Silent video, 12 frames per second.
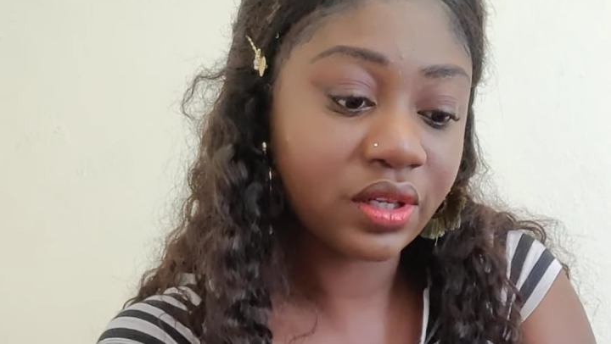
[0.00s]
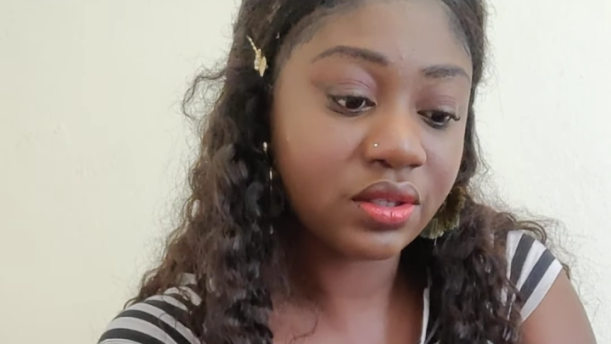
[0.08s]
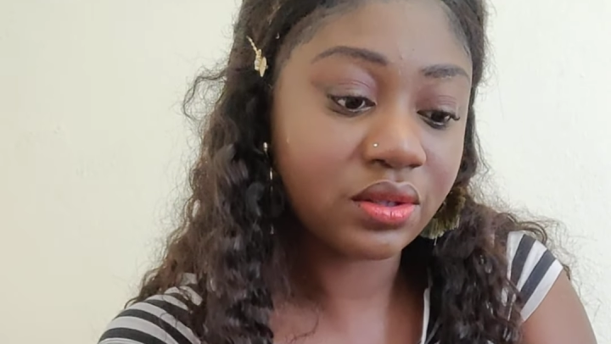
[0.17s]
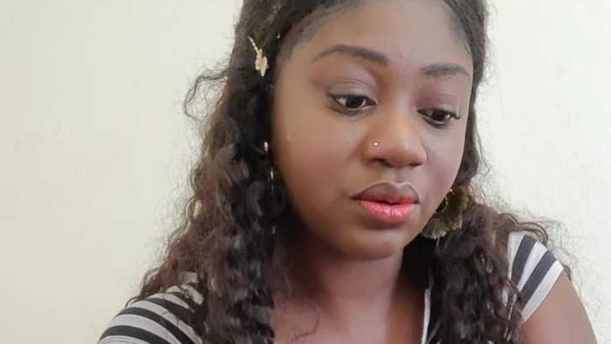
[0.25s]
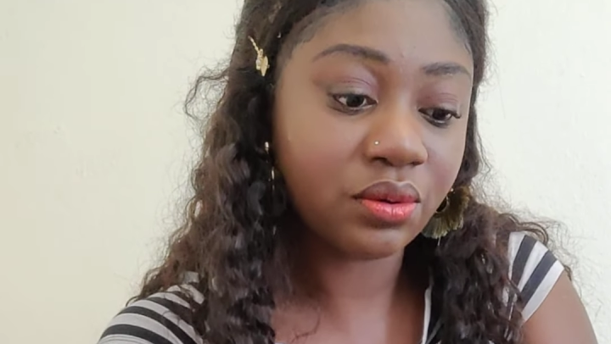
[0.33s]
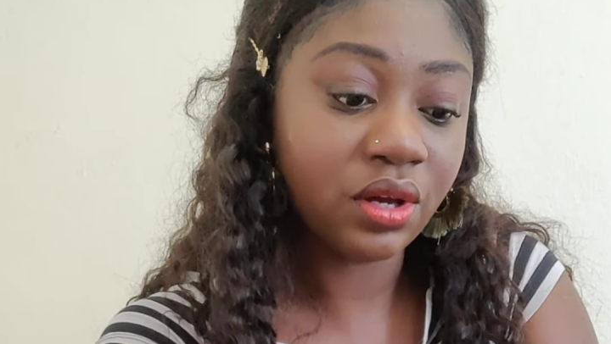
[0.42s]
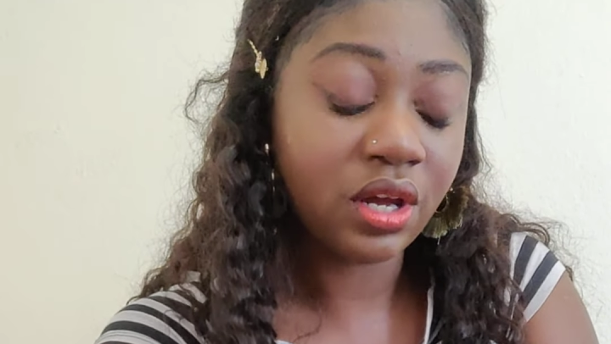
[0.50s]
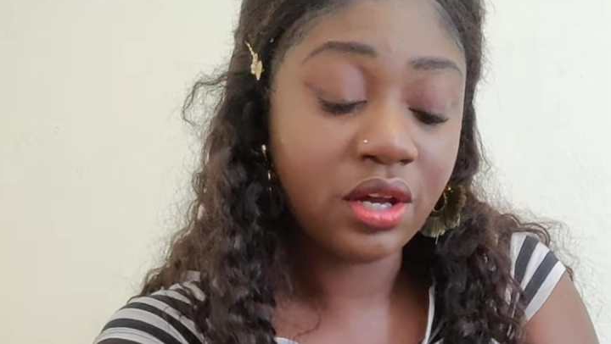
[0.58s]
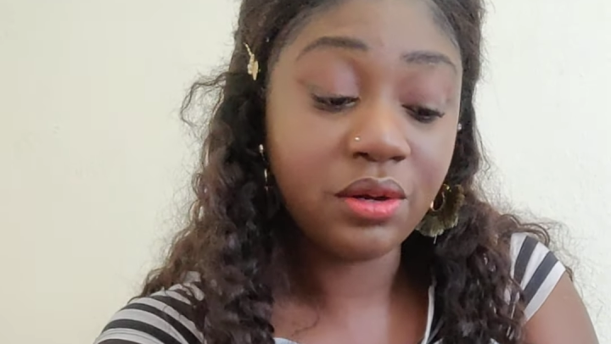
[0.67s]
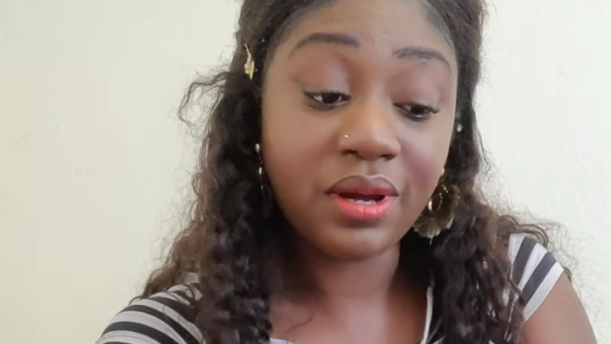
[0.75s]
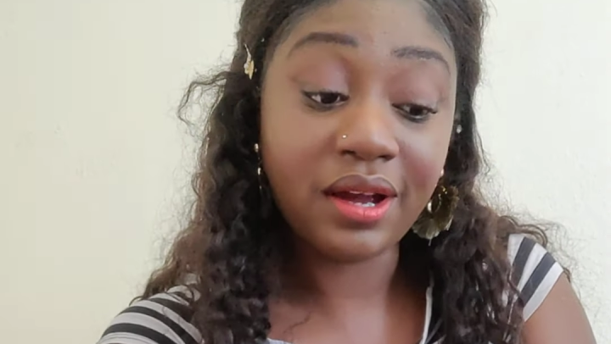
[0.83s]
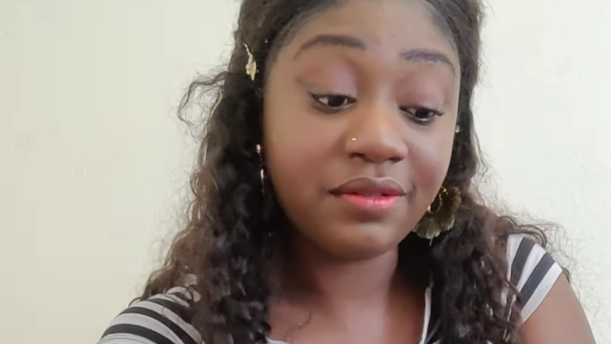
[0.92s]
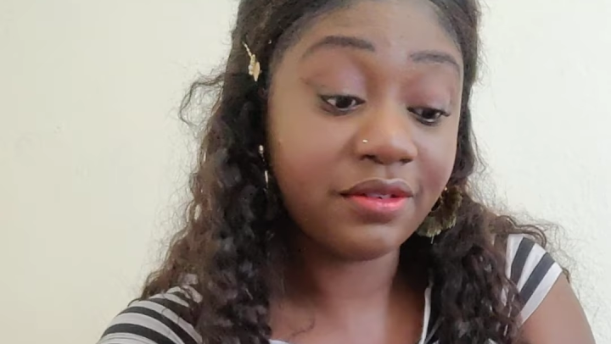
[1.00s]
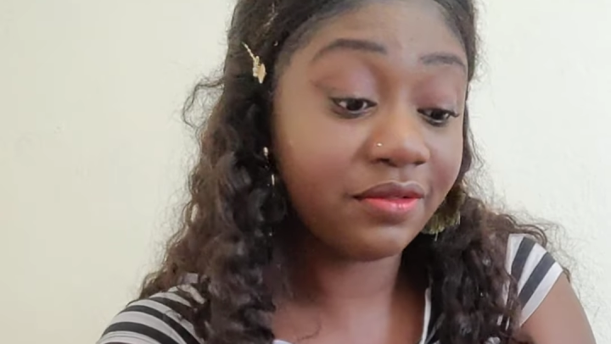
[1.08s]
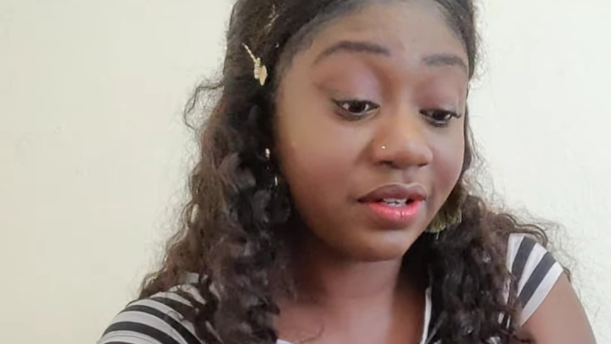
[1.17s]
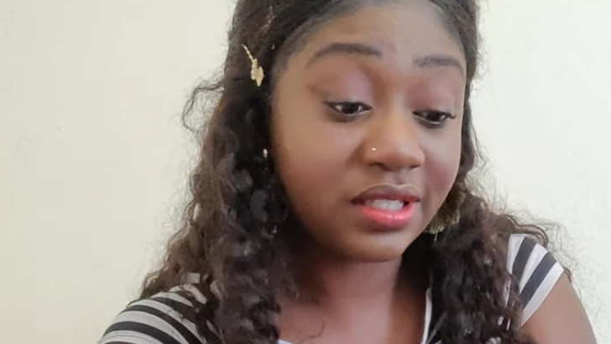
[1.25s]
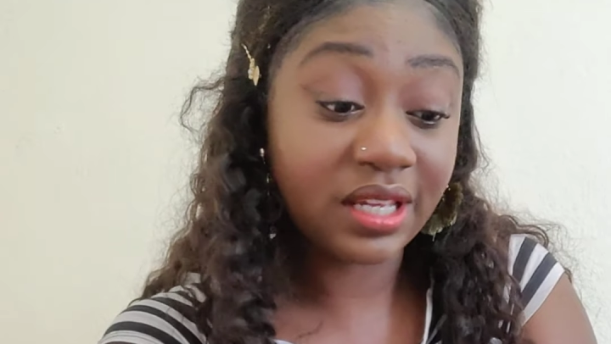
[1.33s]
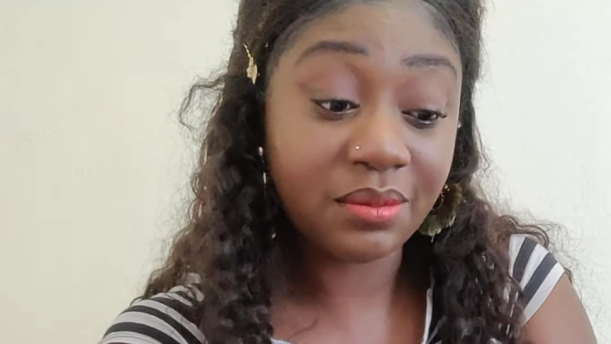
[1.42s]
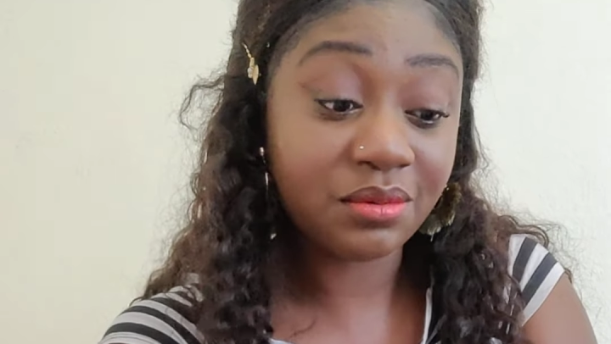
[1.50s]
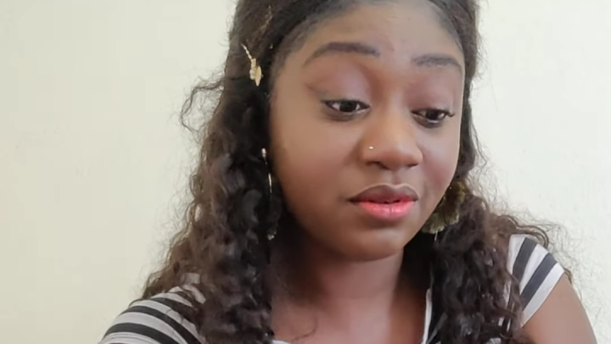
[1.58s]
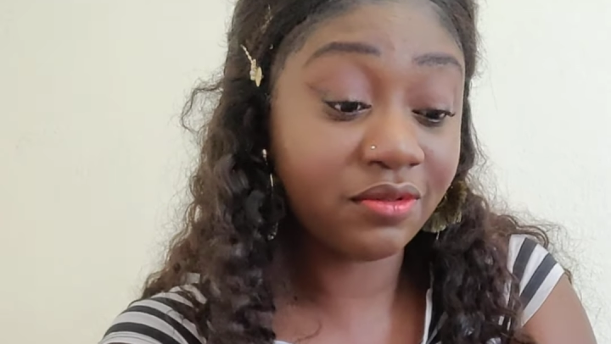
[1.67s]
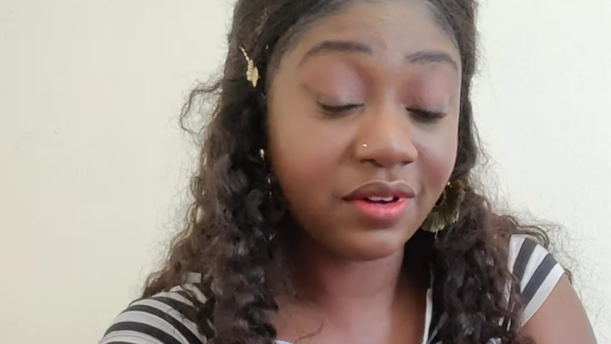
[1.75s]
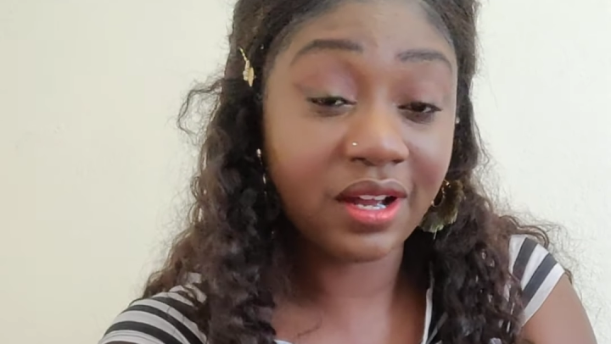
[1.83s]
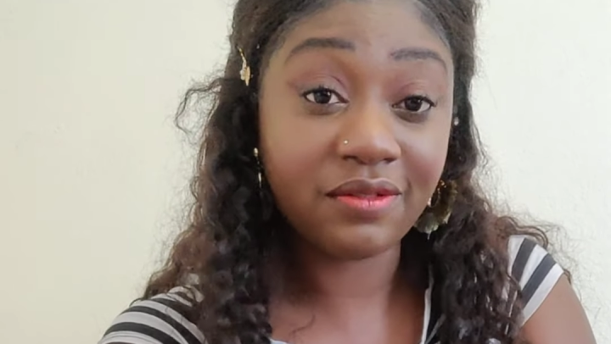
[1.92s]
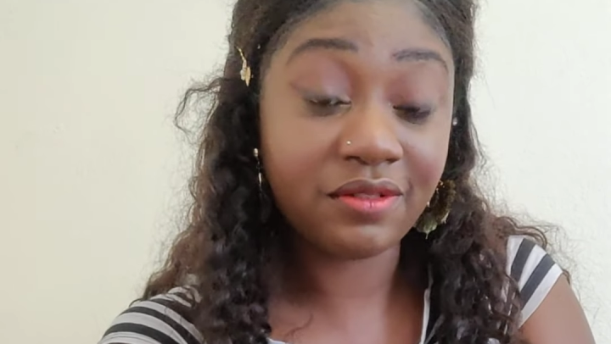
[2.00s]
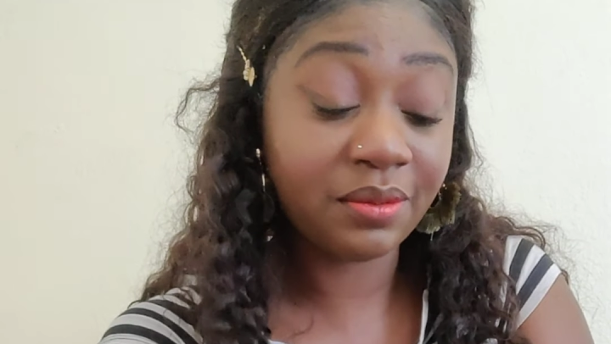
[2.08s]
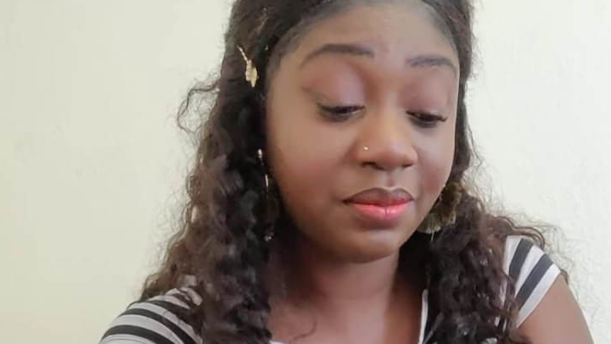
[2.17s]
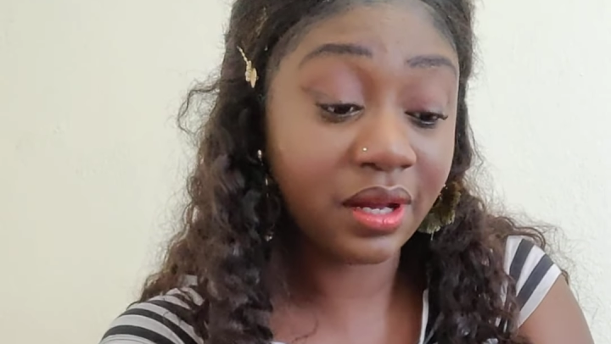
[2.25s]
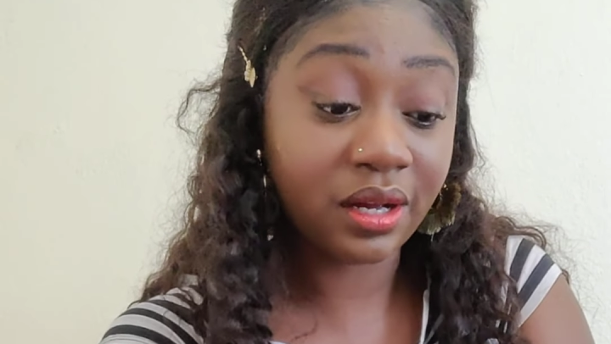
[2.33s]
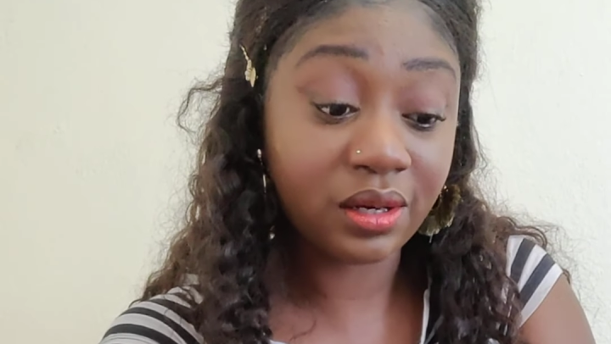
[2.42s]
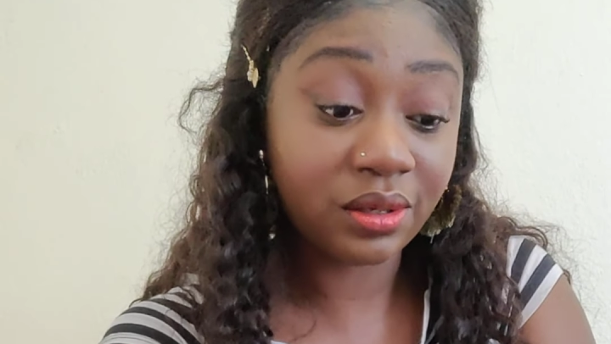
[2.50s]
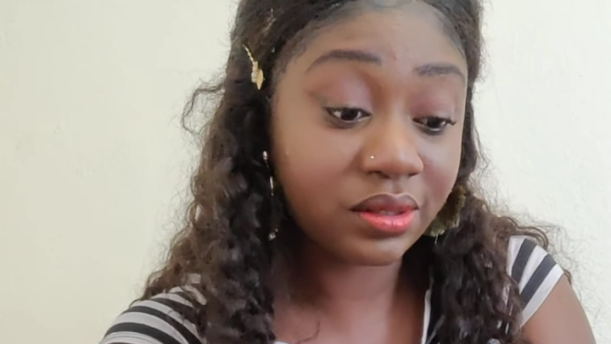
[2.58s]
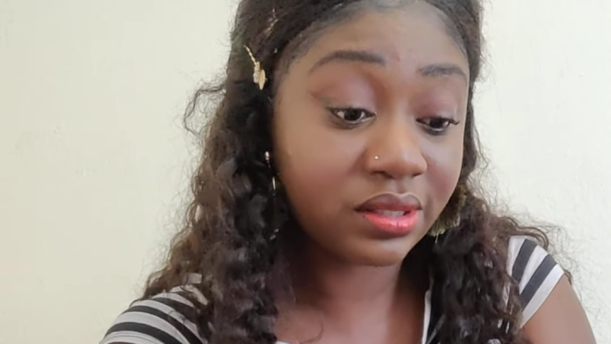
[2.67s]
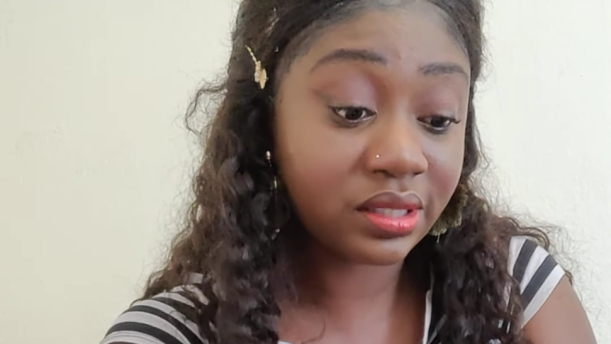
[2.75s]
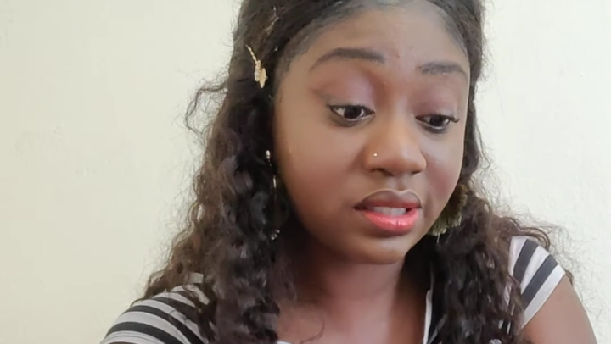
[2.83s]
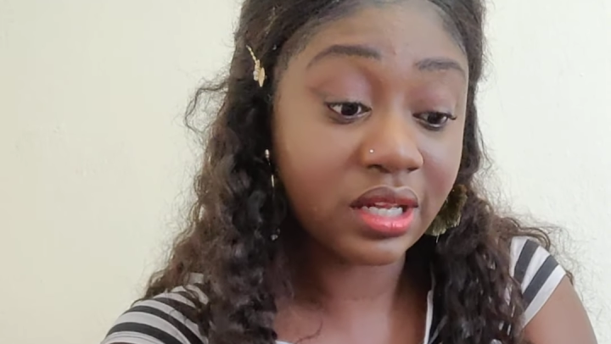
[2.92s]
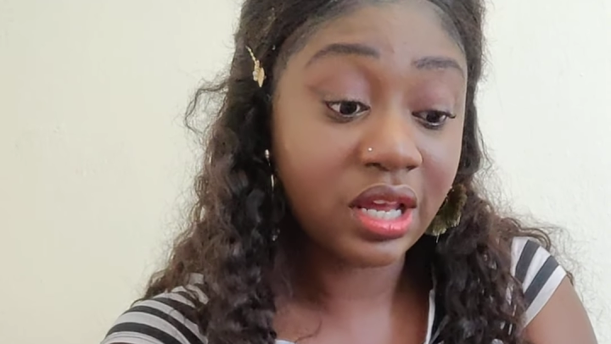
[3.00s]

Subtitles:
So you have different types of adverbial clauses.